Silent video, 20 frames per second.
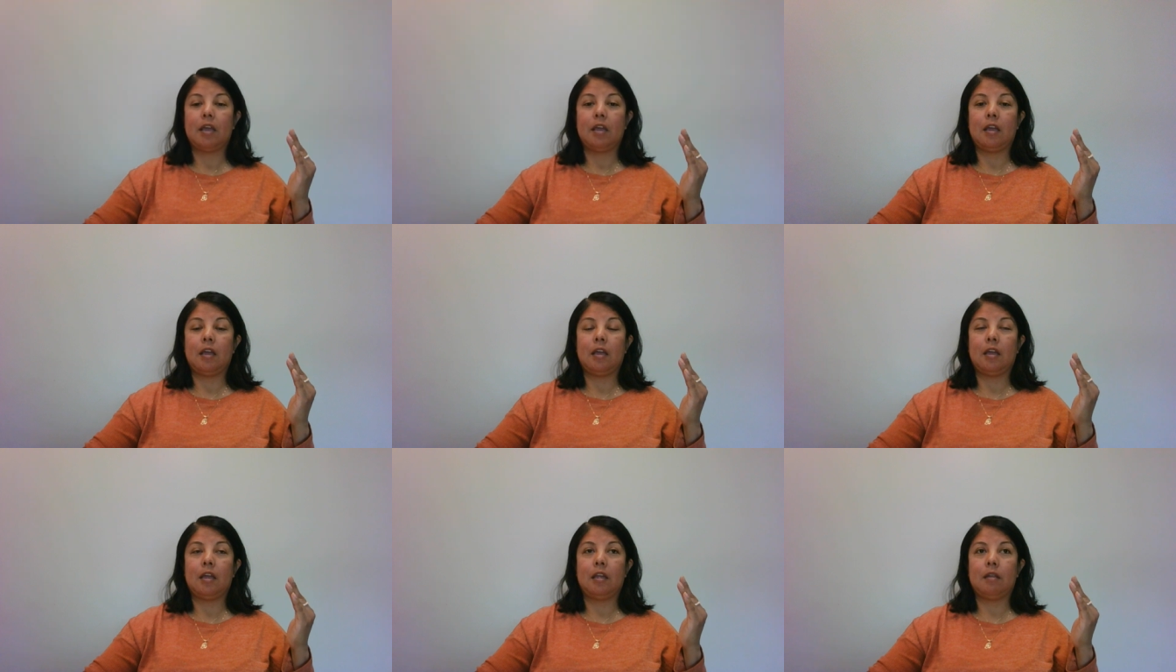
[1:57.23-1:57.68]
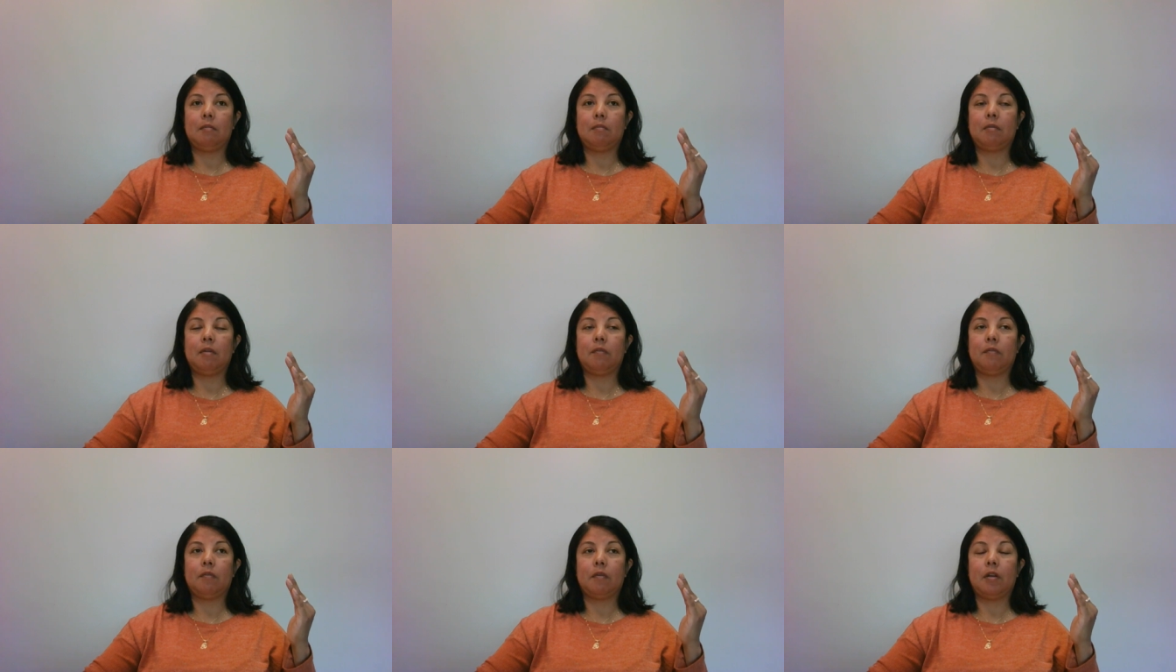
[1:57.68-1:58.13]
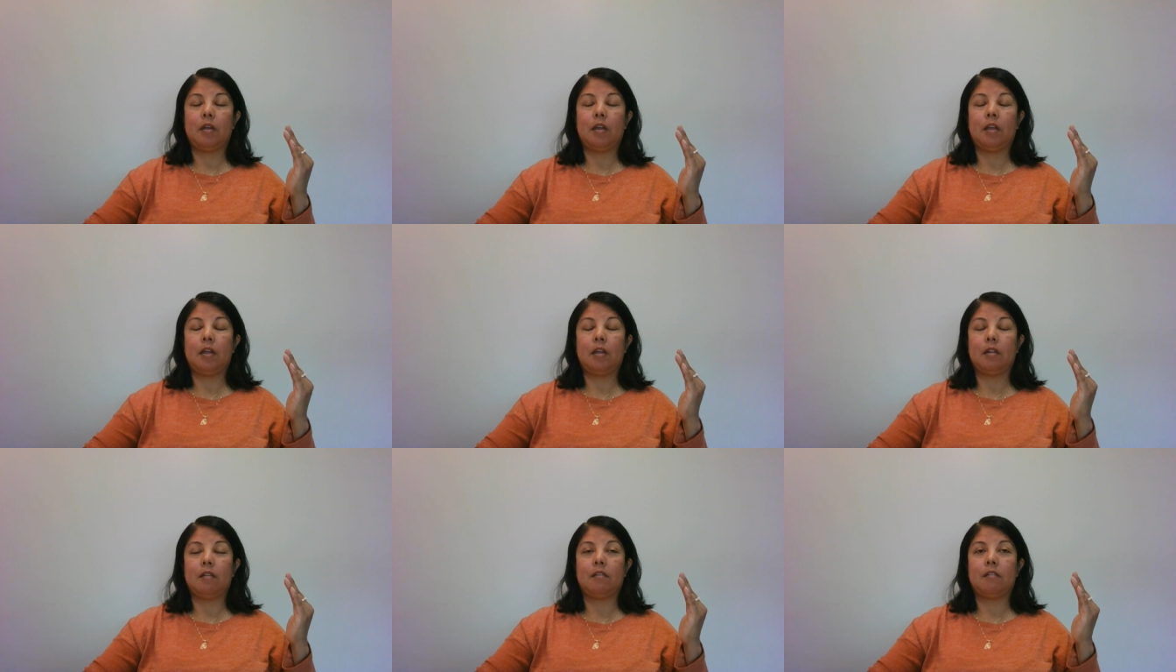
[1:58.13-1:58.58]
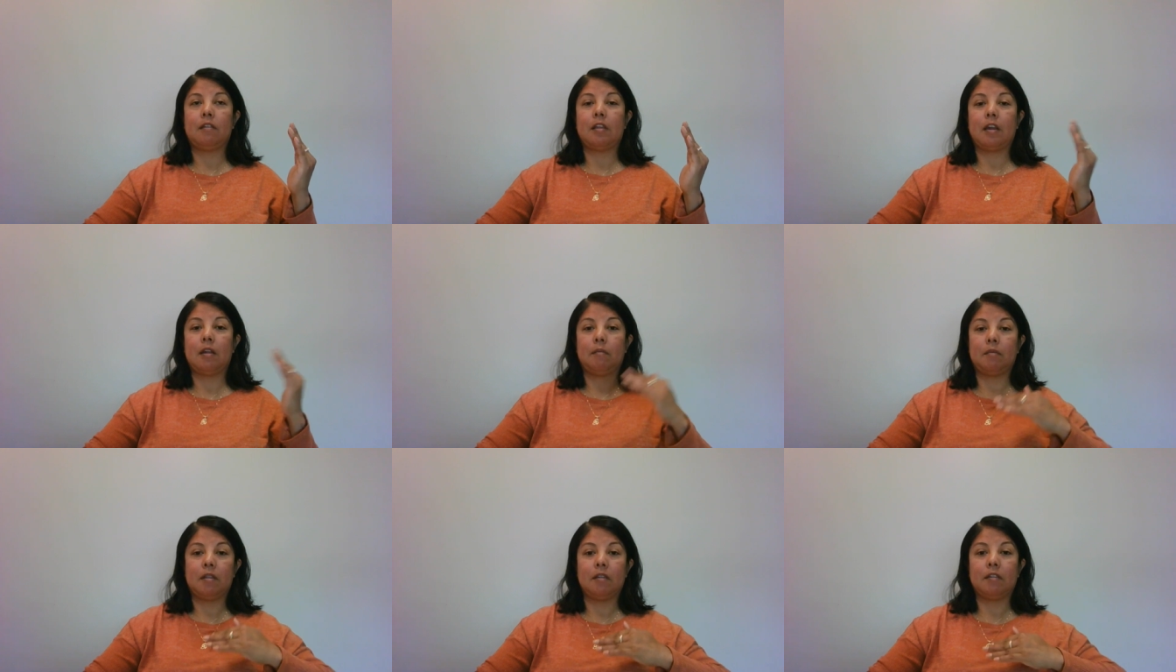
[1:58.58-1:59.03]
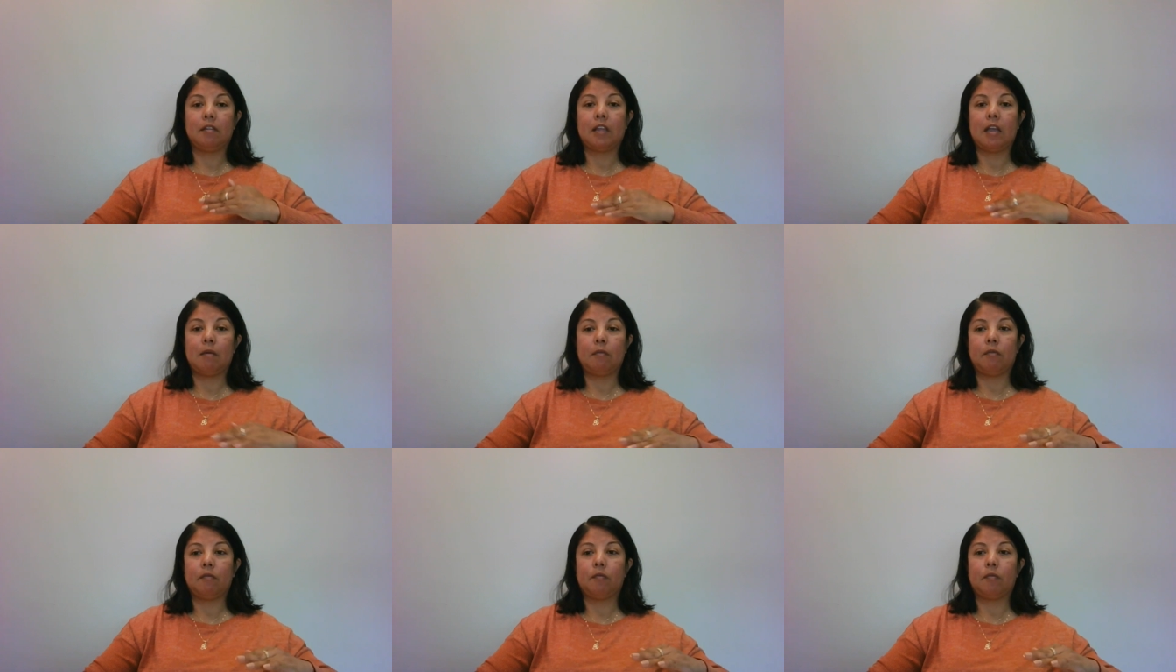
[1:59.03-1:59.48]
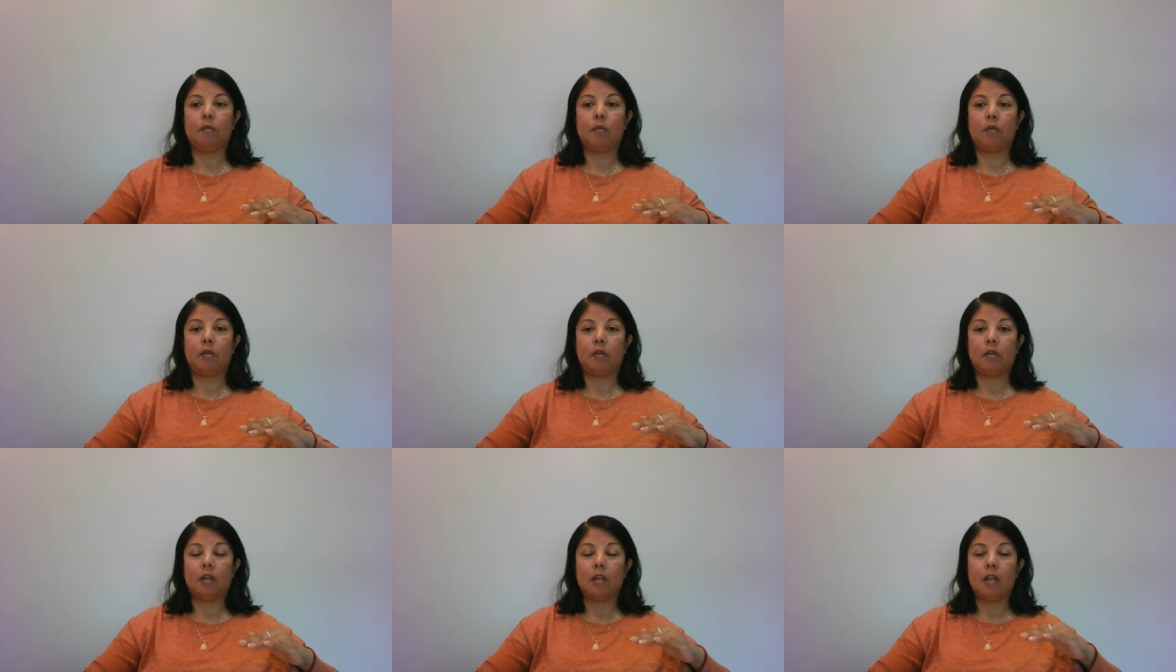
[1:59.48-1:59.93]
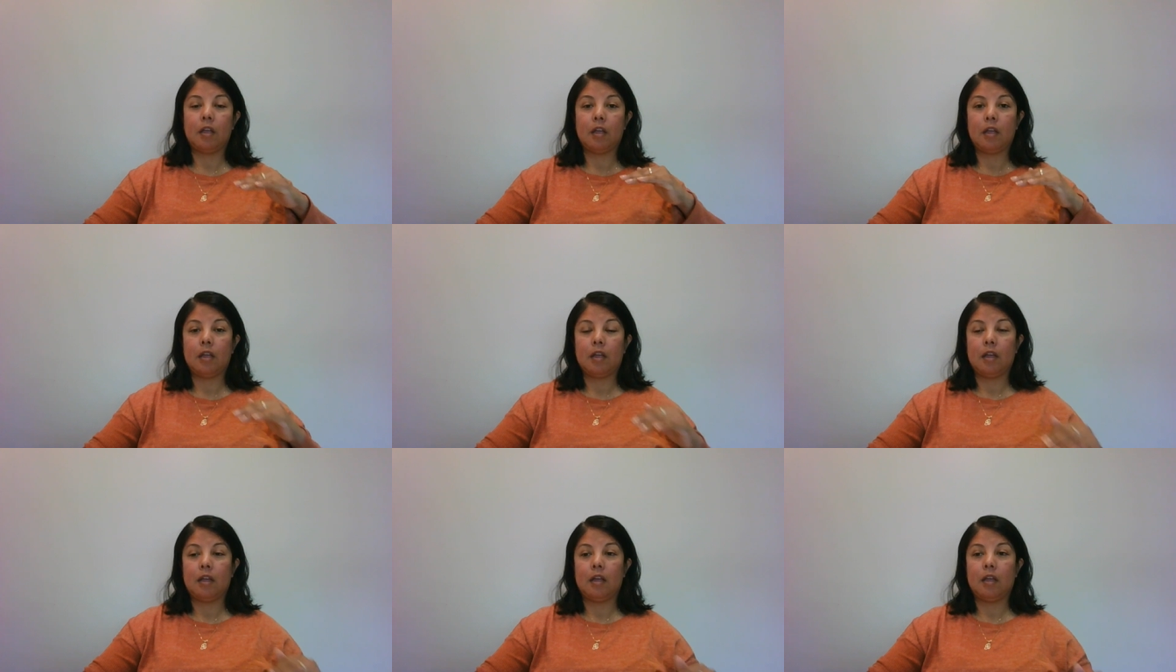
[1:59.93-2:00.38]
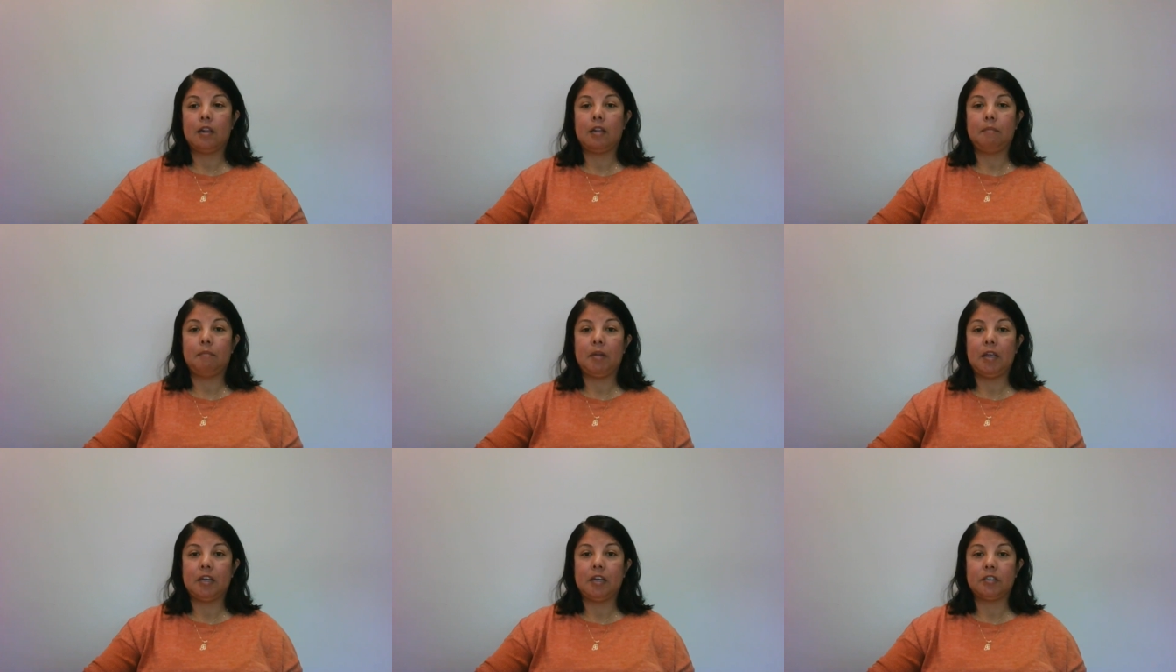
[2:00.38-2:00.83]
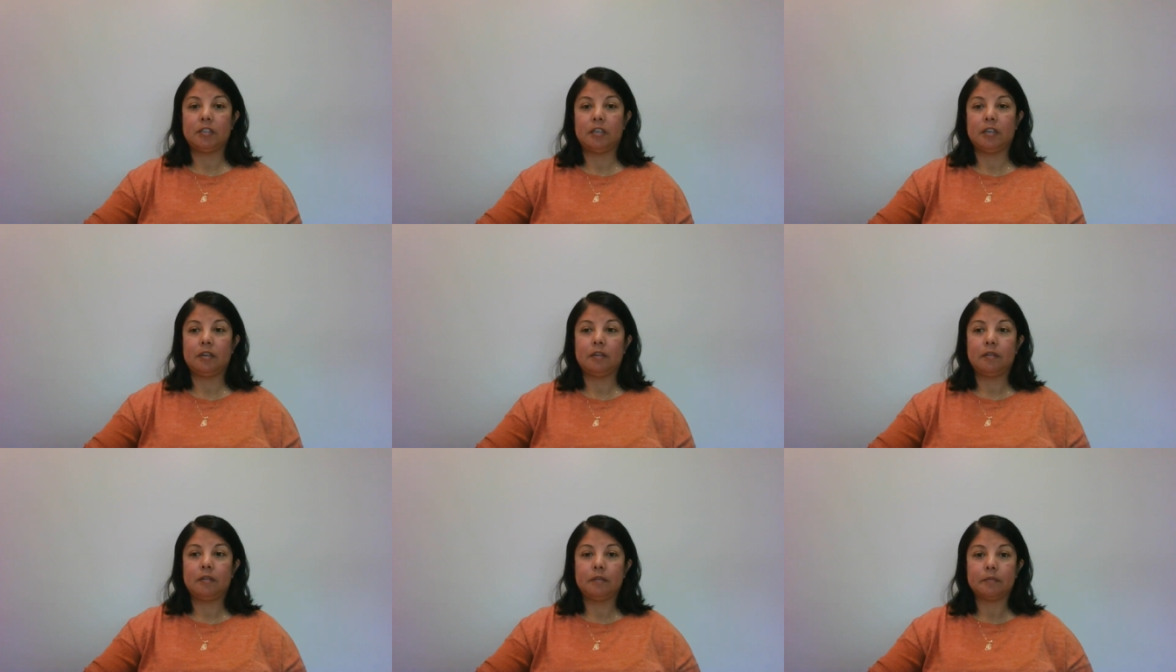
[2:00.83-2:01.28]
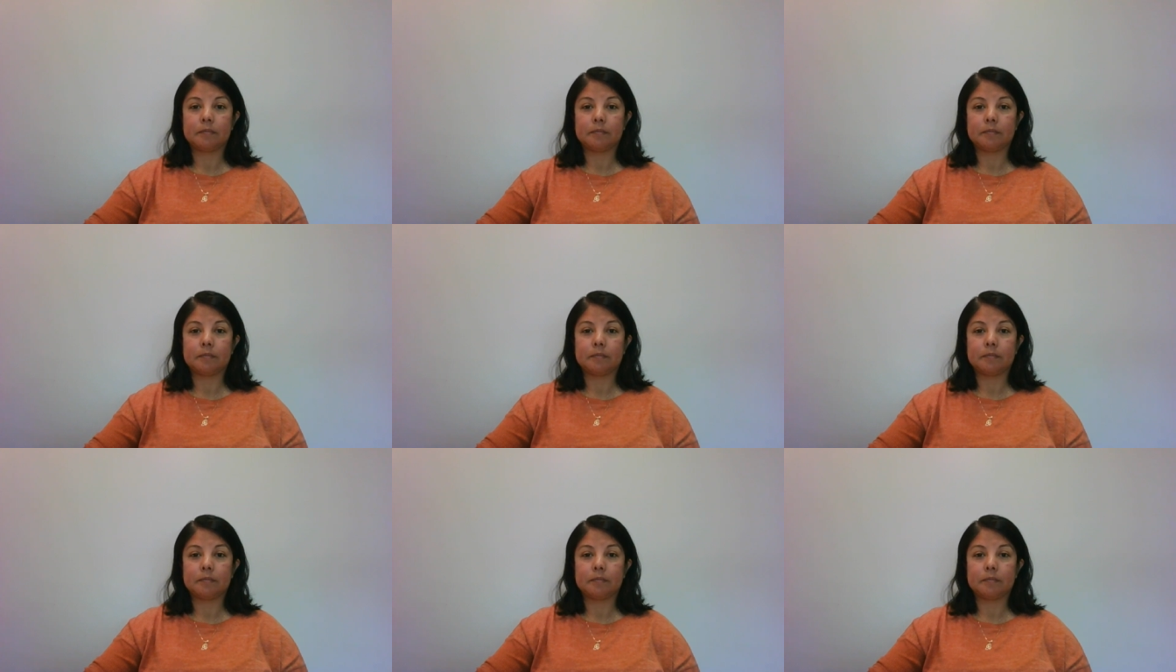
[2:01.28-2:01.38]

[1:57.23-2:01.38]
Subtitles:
and set up the scan room for the patient.